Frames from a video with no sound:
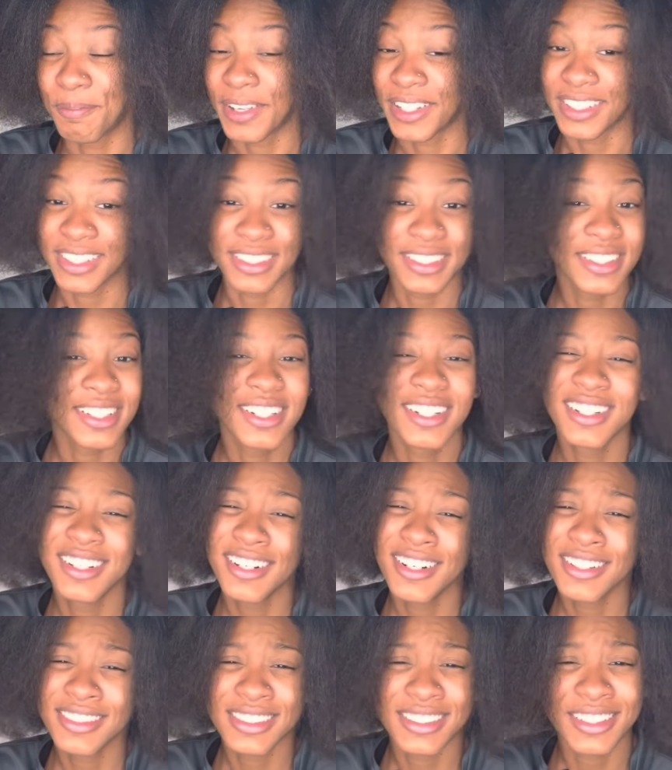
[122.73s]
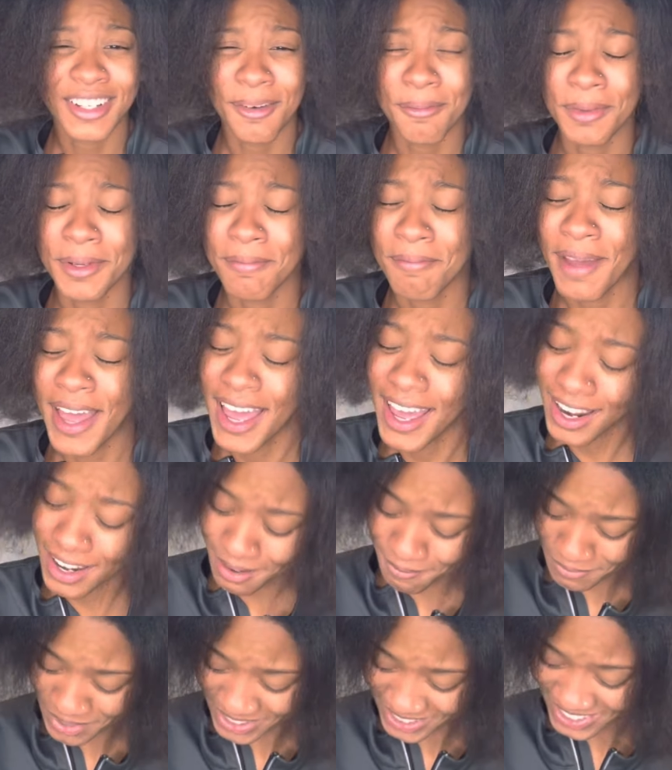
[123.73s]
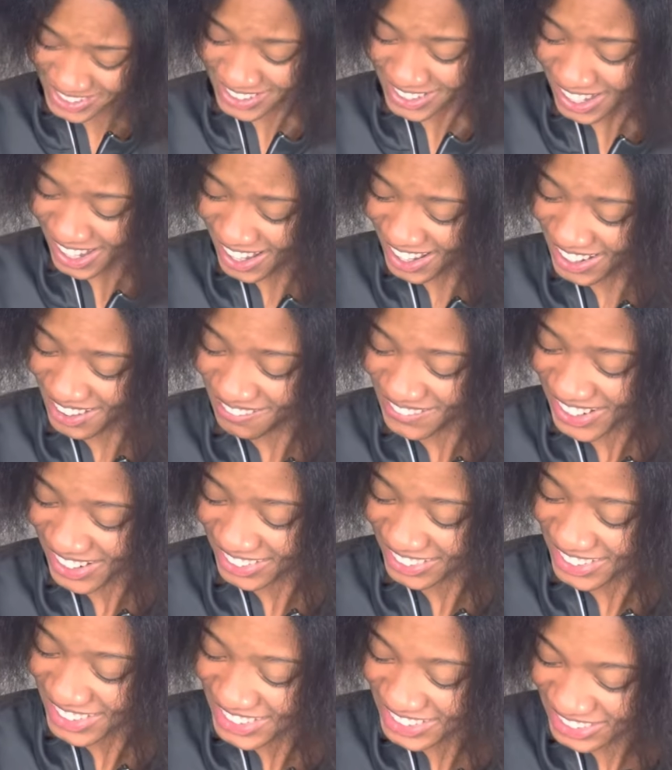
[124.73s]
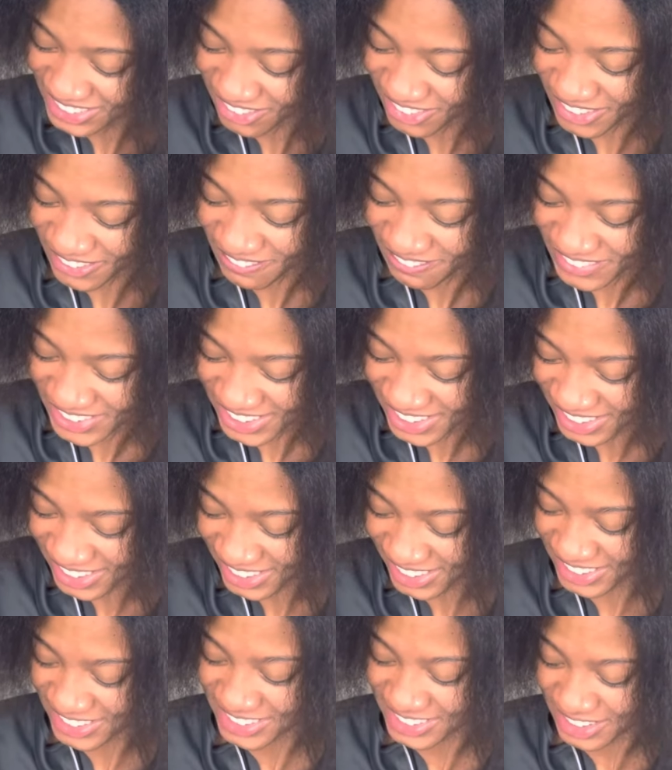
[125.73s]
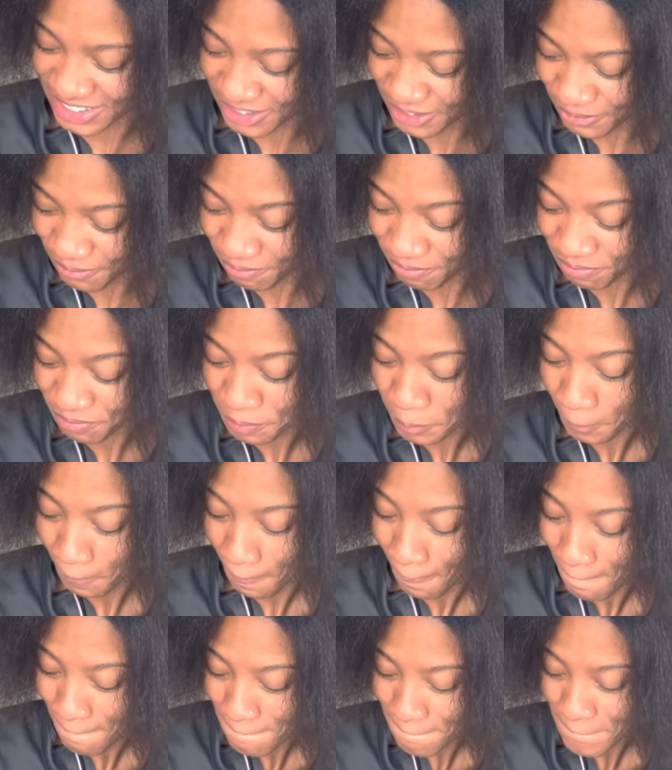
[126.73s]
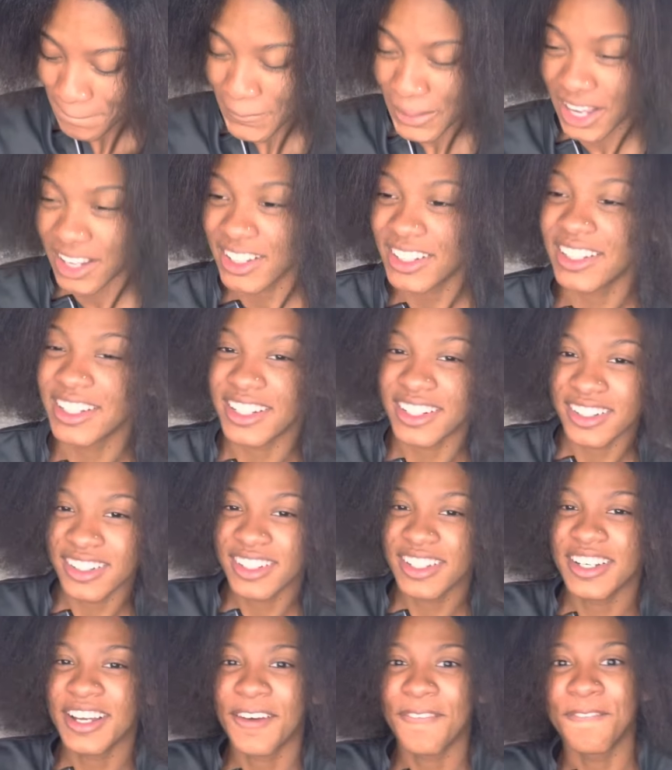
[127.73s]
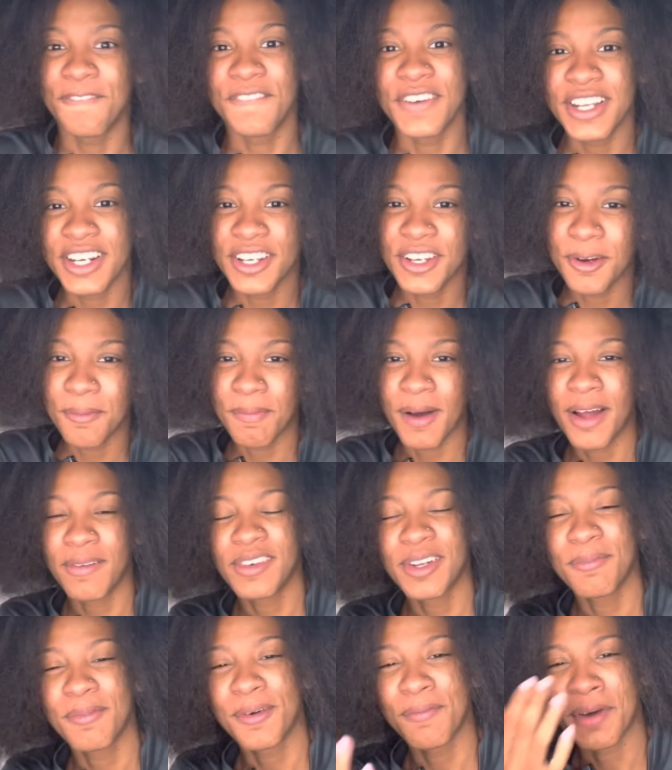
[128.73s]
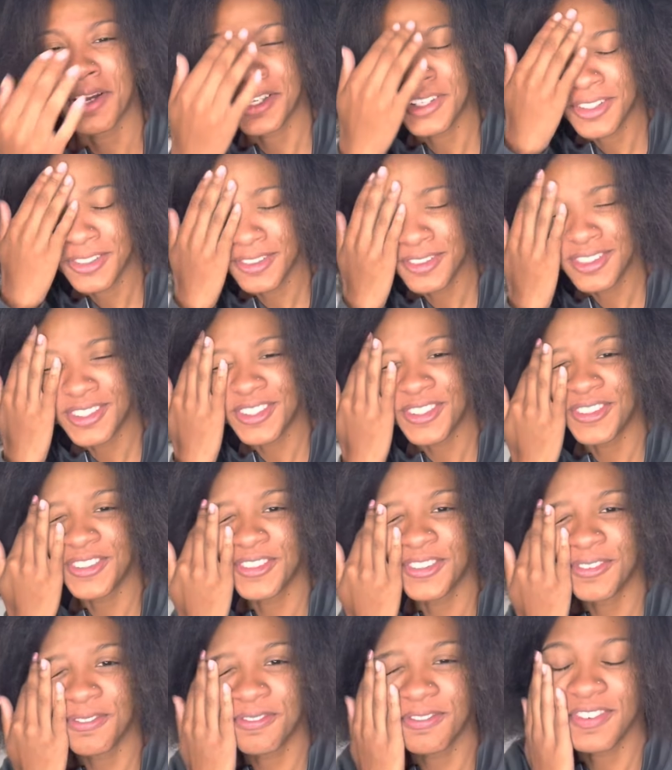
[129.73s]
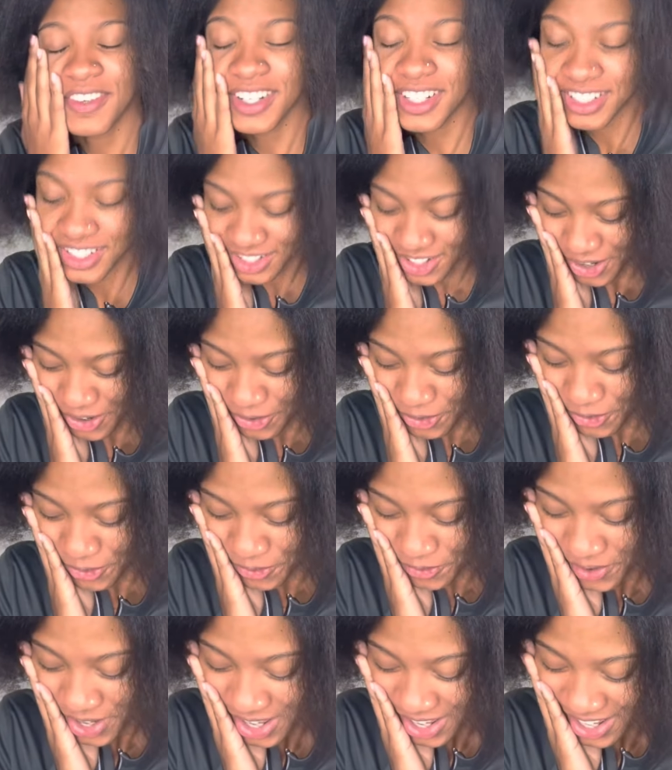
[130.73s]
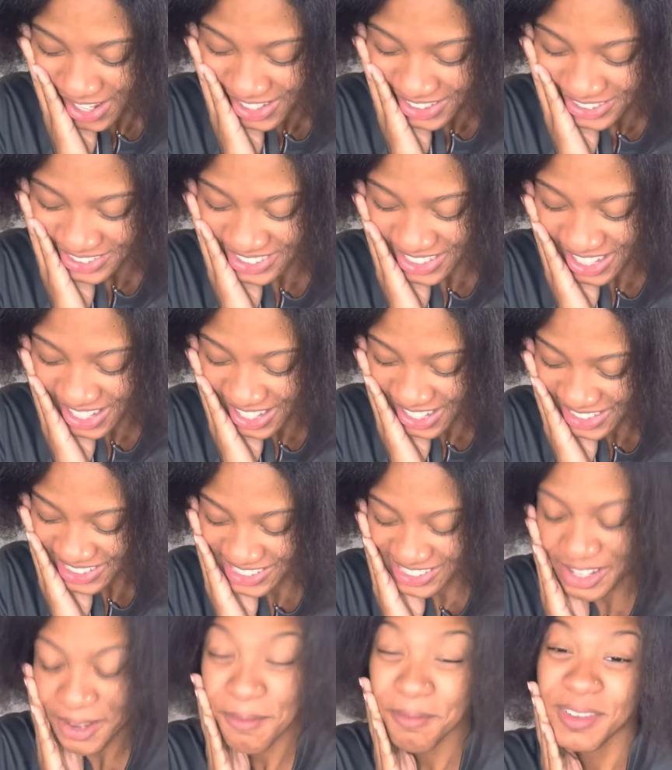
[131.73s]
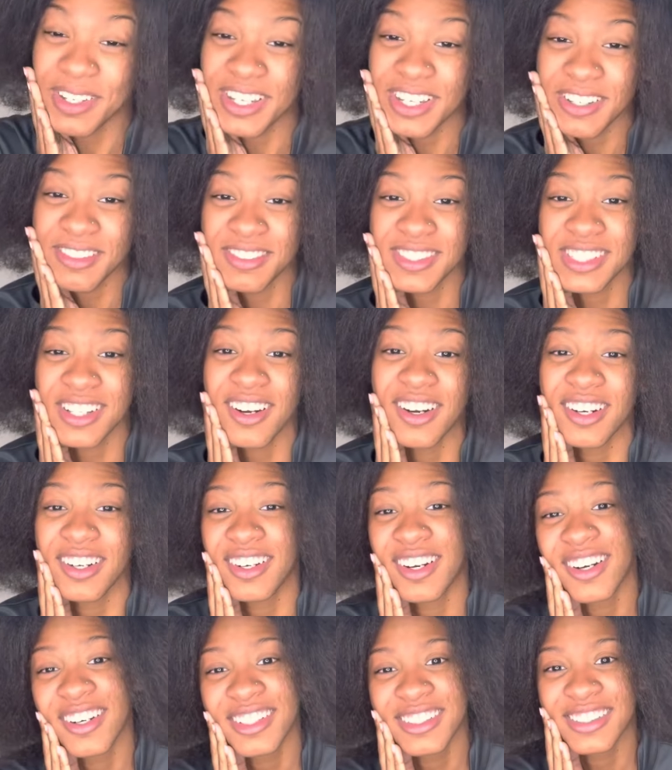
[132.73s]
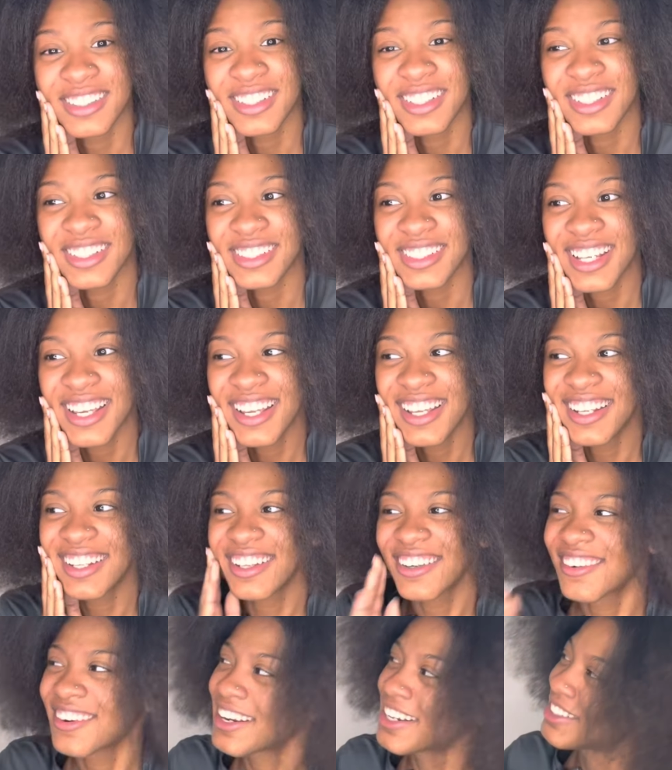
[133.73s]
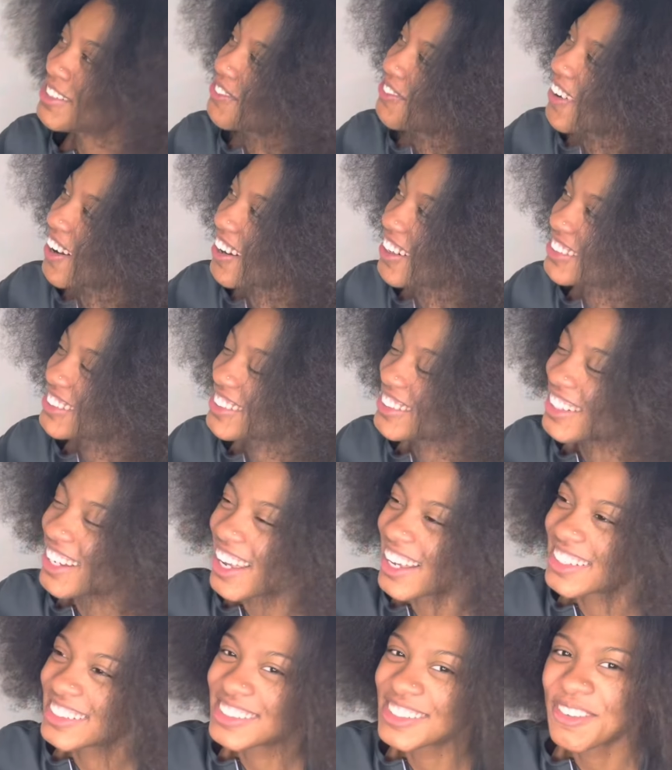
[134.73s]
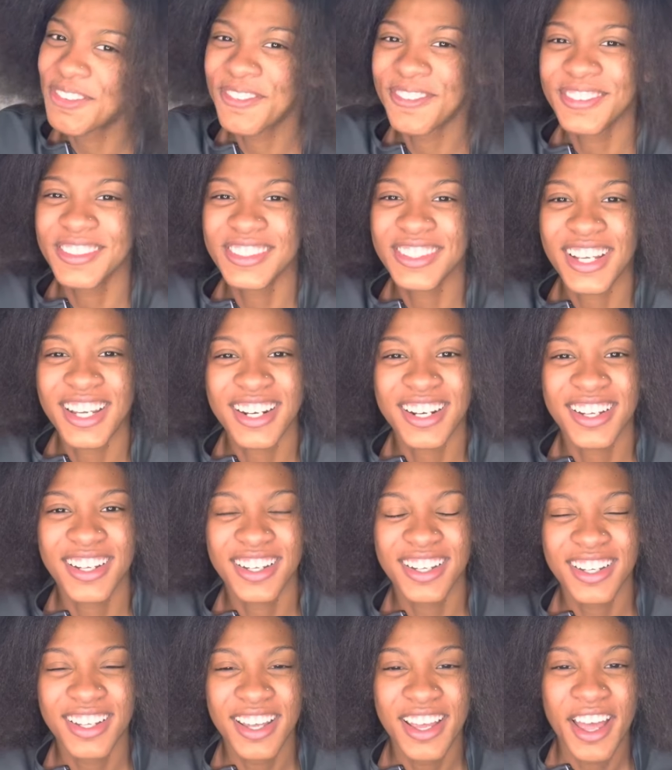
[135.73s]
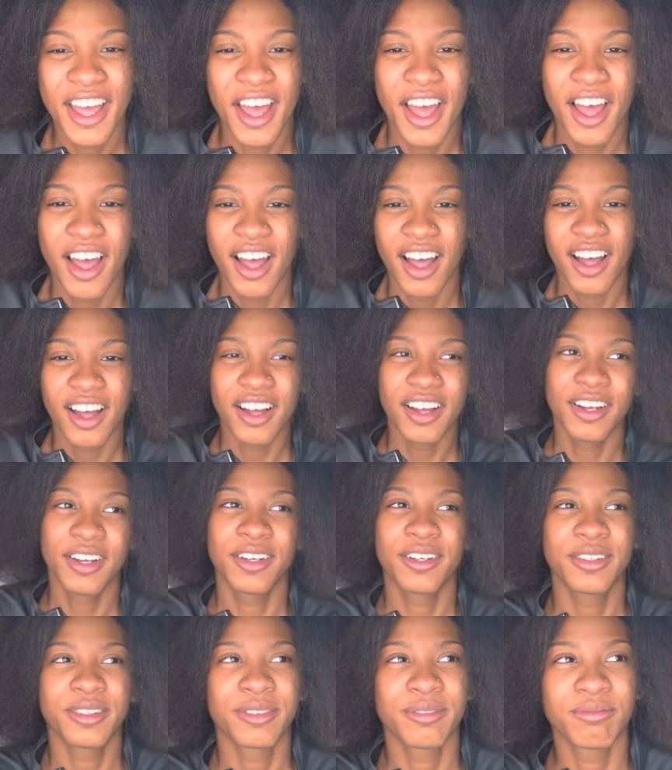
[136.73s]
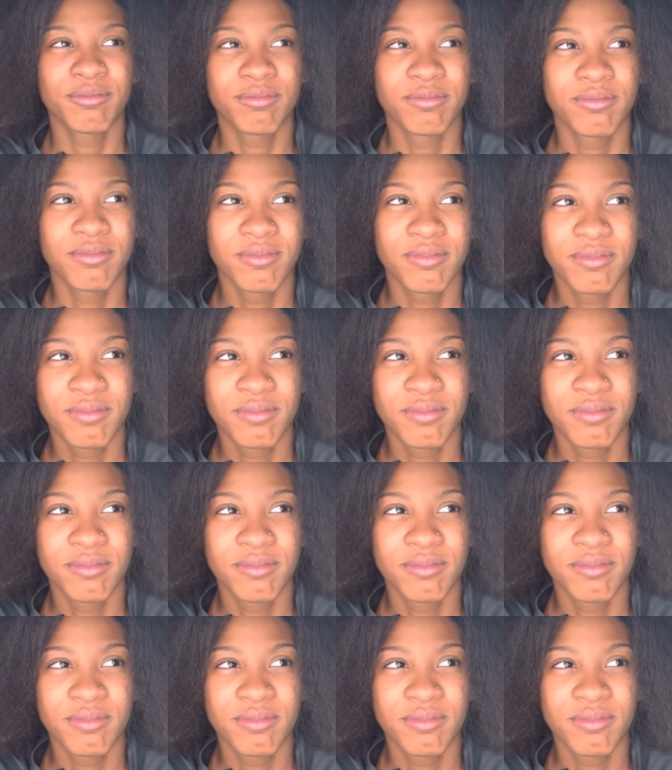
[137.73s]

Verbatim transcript: but the city girls is gonna be mad at me today about this one because um, literally a video popped up on my YouTube video saying some gifts are curses. And the crazy part today, someone was trying to, um,